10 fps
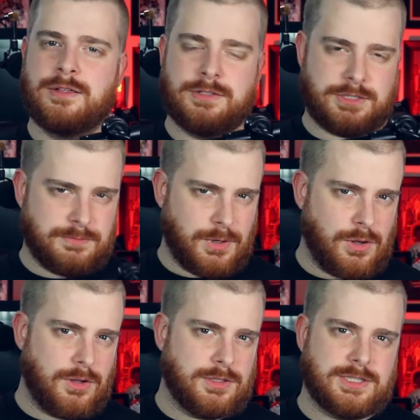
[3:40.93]

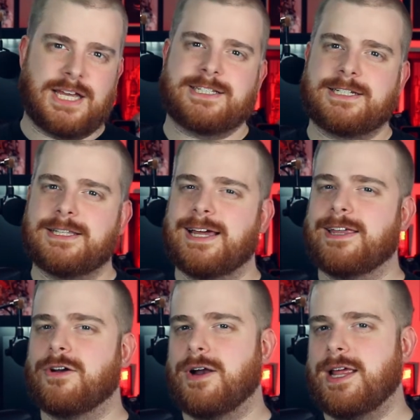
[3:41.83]
small desk
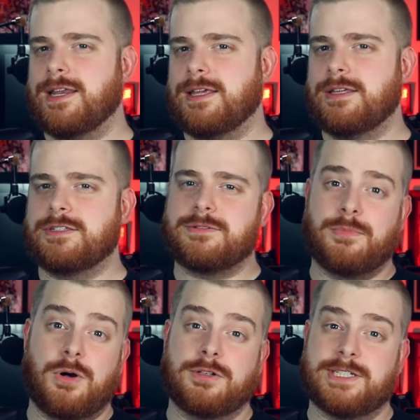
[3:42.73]
light or any
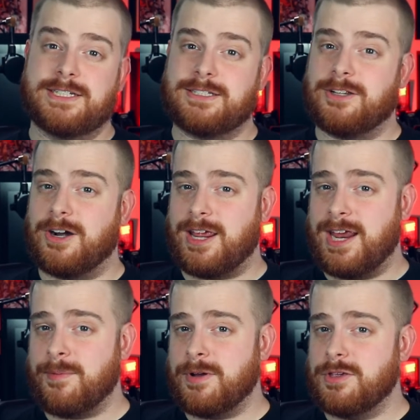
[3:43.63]
small DSLR
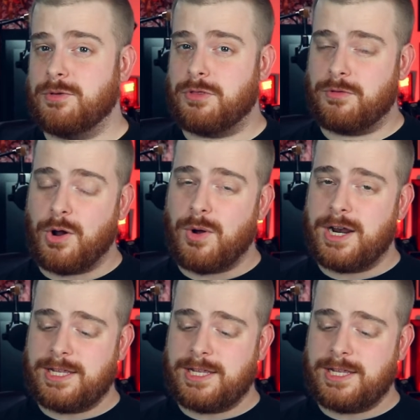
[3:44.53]
camera you throw on